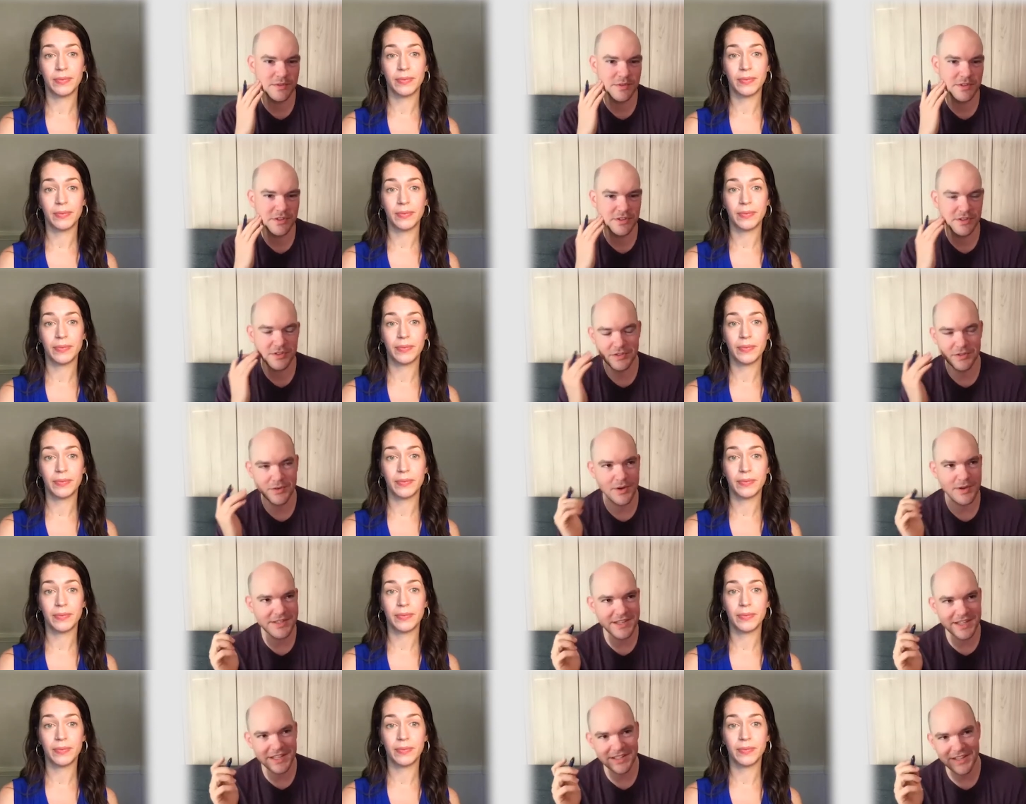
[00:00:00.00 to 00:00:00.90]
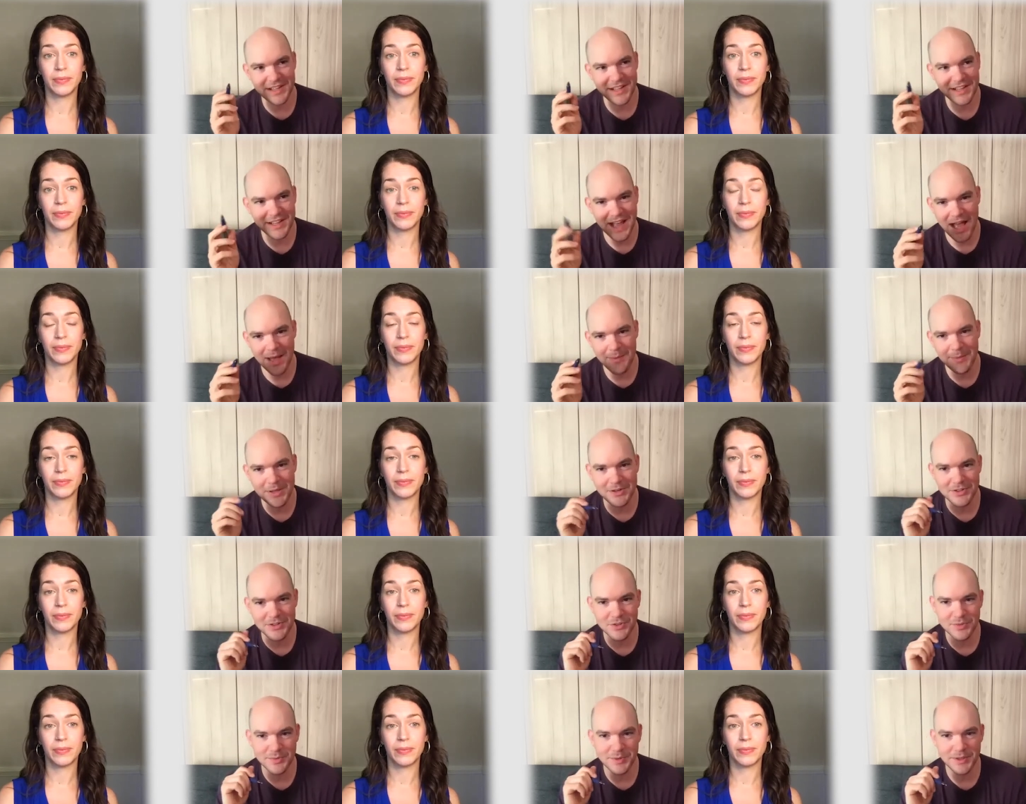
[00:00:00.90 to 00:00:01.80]
Speaker 1: You always get like a comment
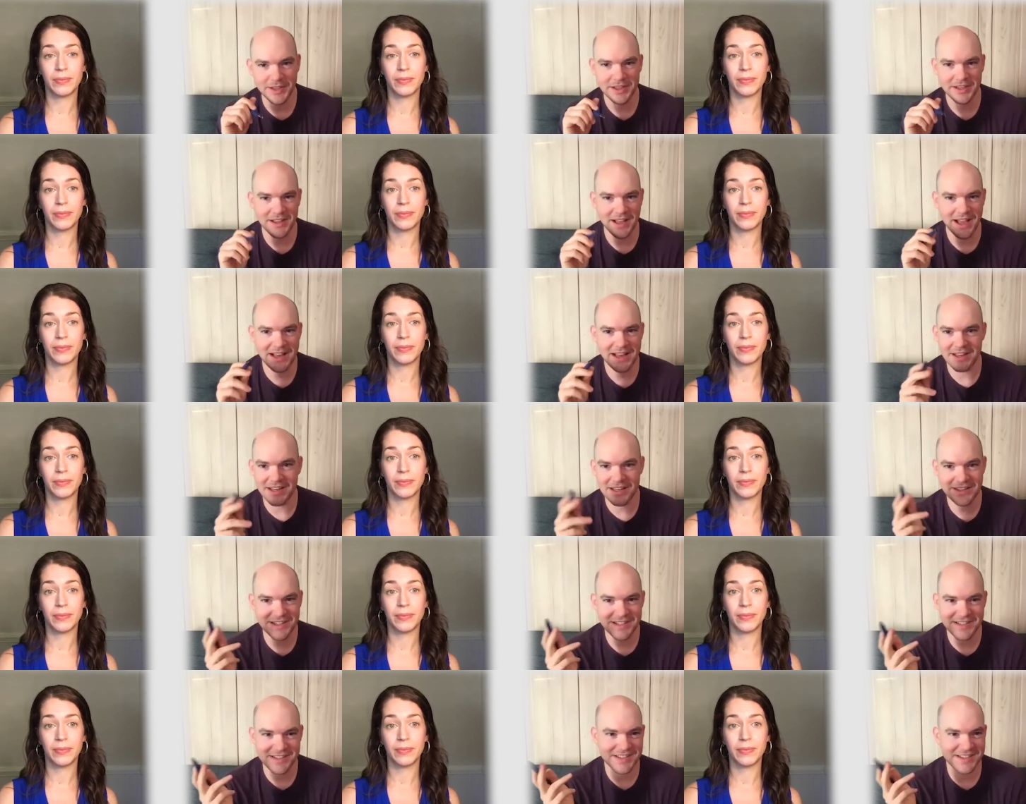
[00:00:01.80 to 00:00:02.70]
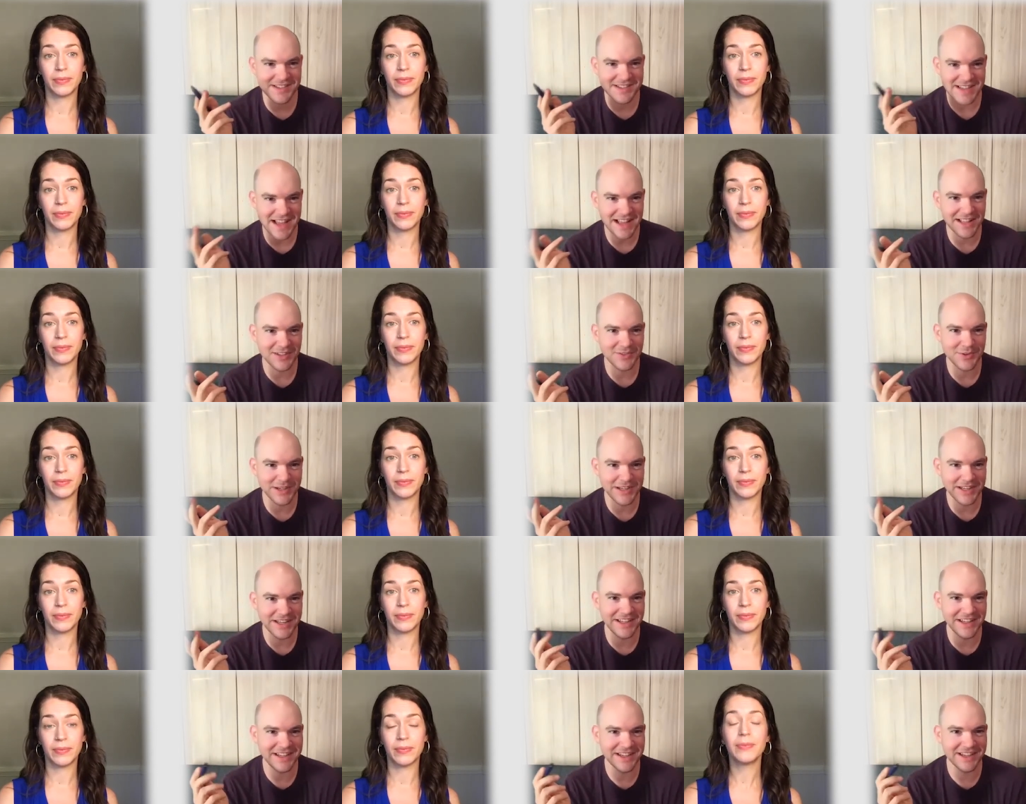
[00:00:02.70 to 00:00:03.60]
or two, like, I need, this is exactly what
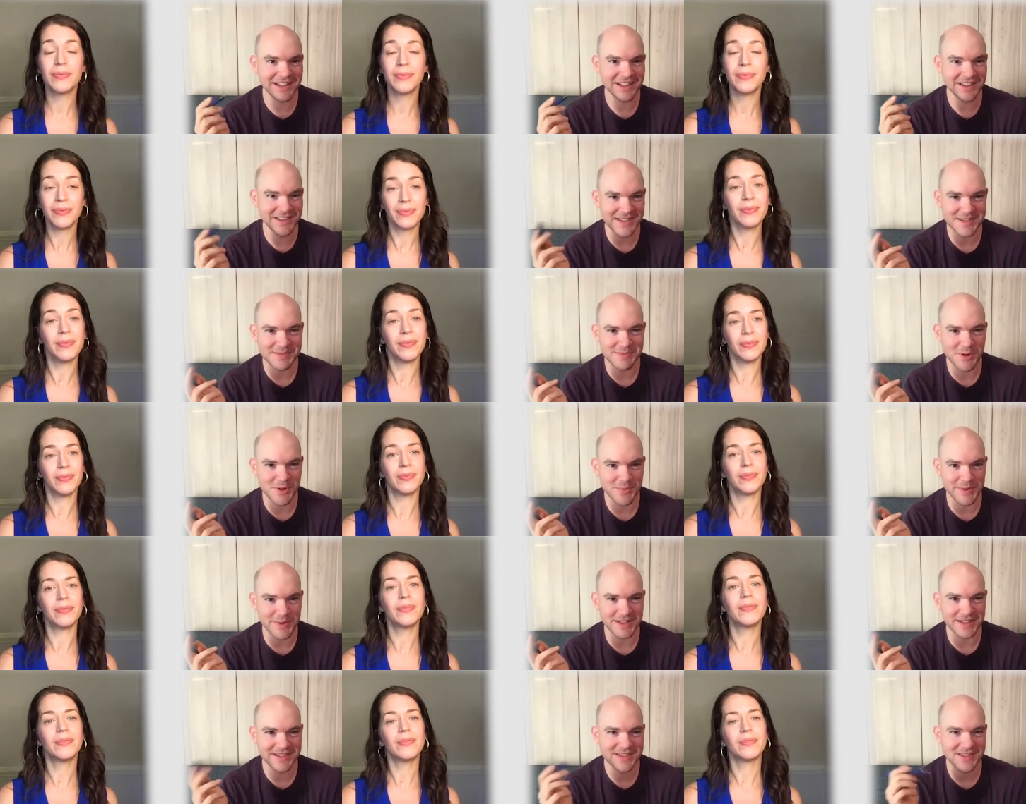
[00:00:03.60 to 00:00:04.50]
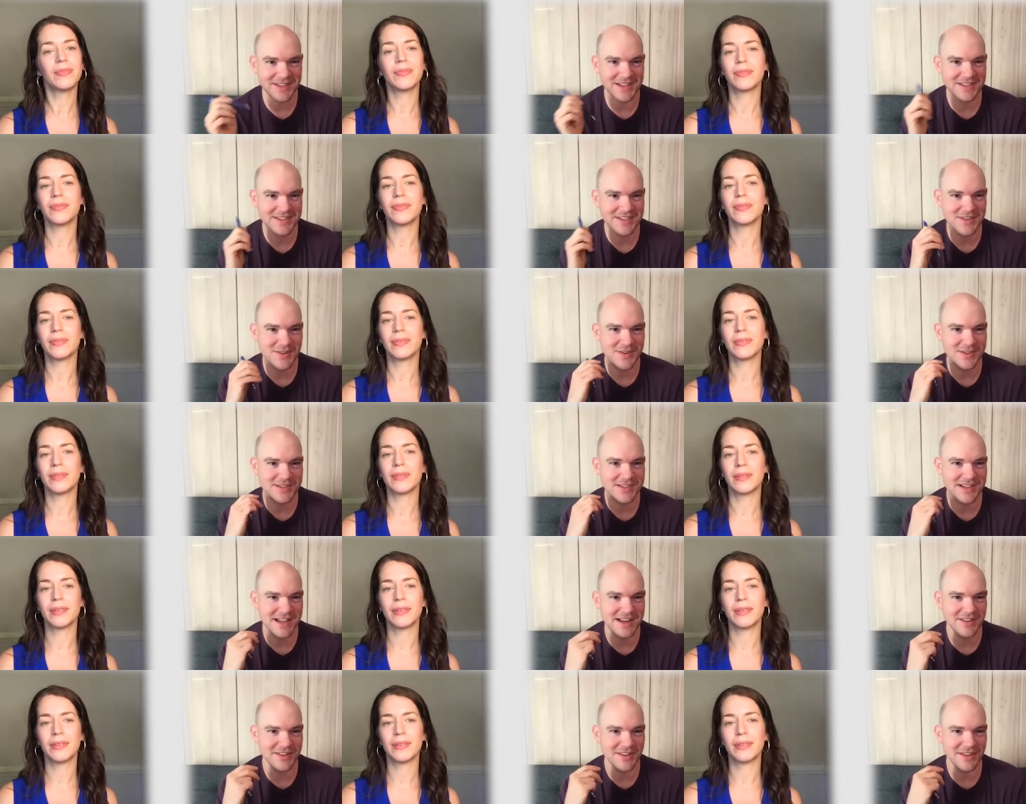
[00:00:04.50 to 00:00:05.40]
I needed in this moment. So that's always
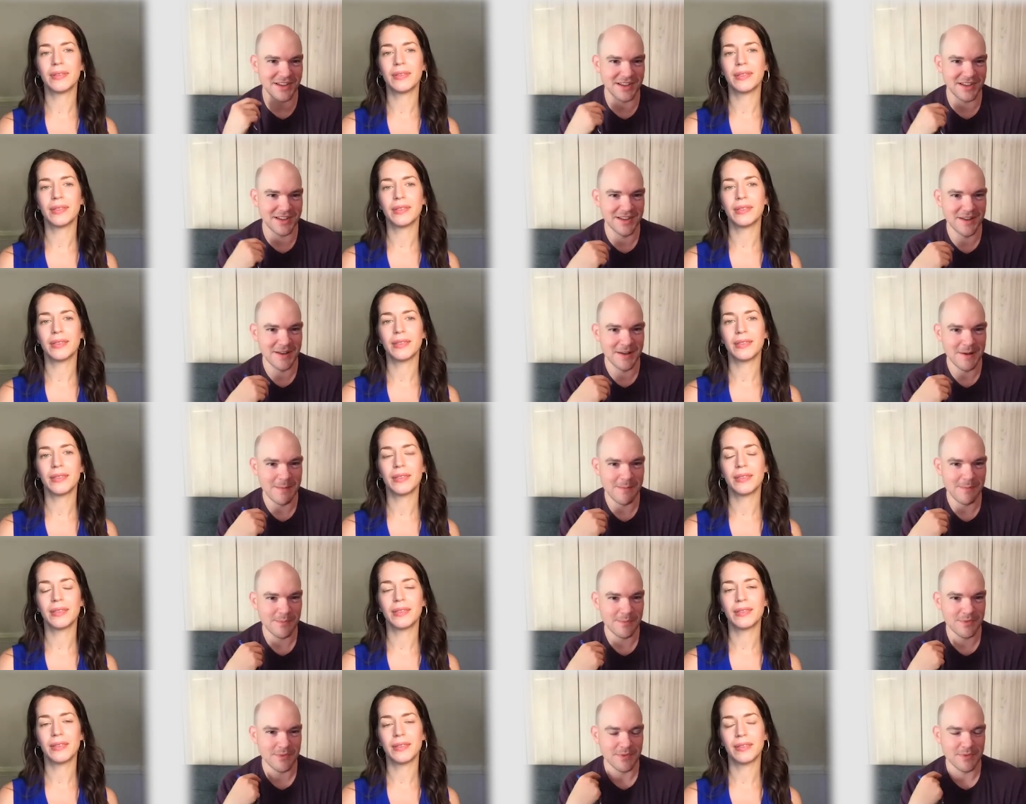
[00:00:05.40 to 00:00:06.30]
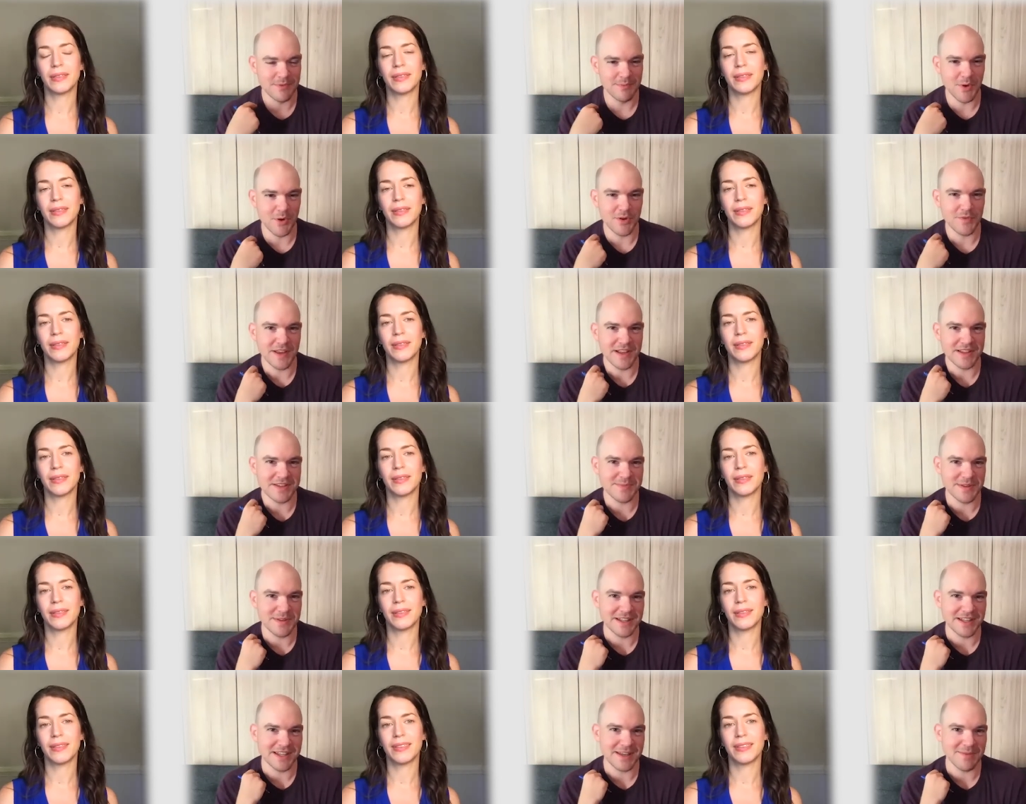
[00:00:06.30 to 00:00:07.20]
kind of like motivates
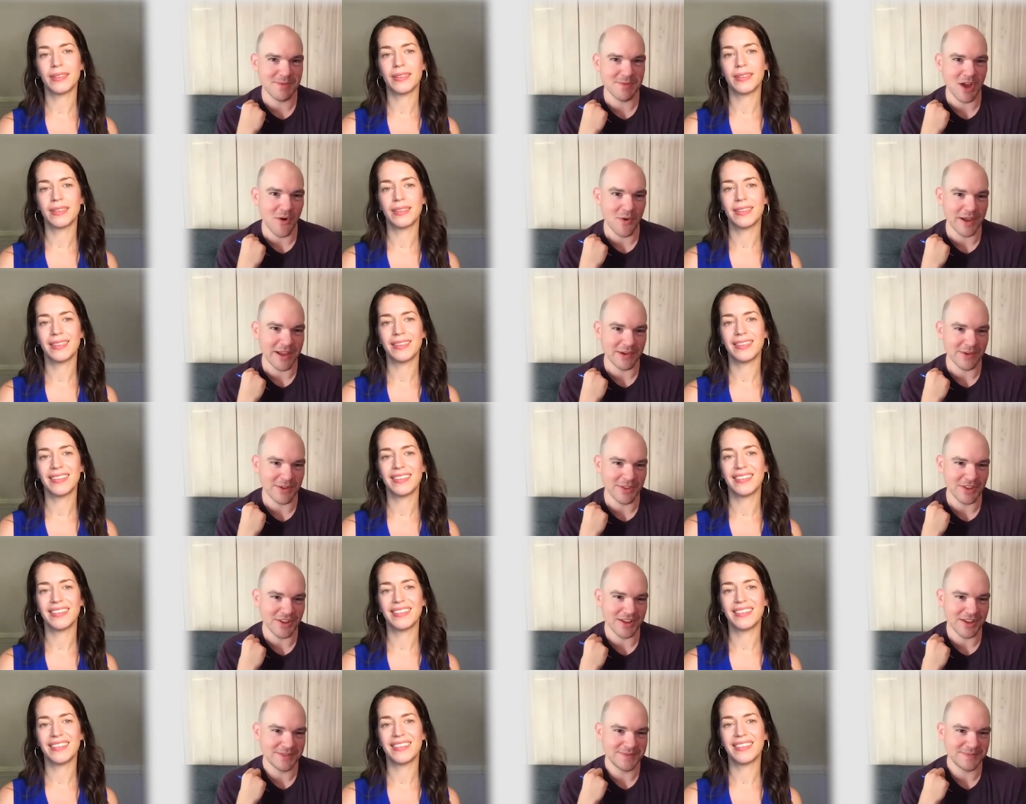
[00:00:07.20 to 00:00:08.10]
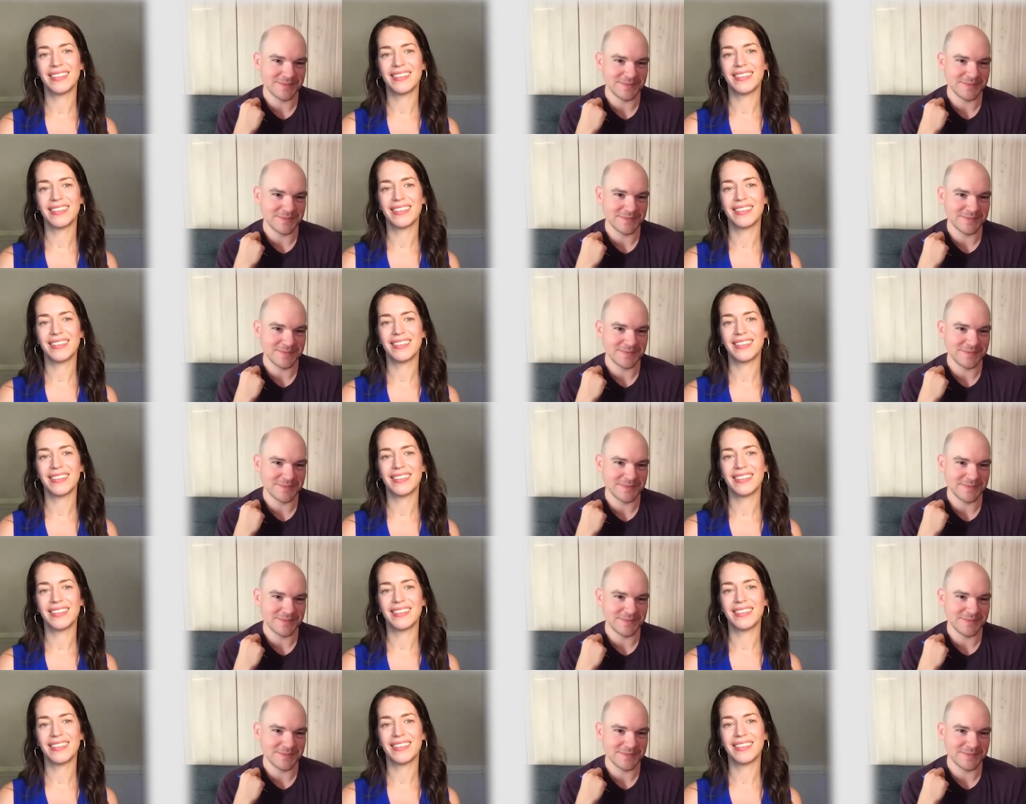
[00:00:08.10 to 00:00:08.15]
me to keep going with it.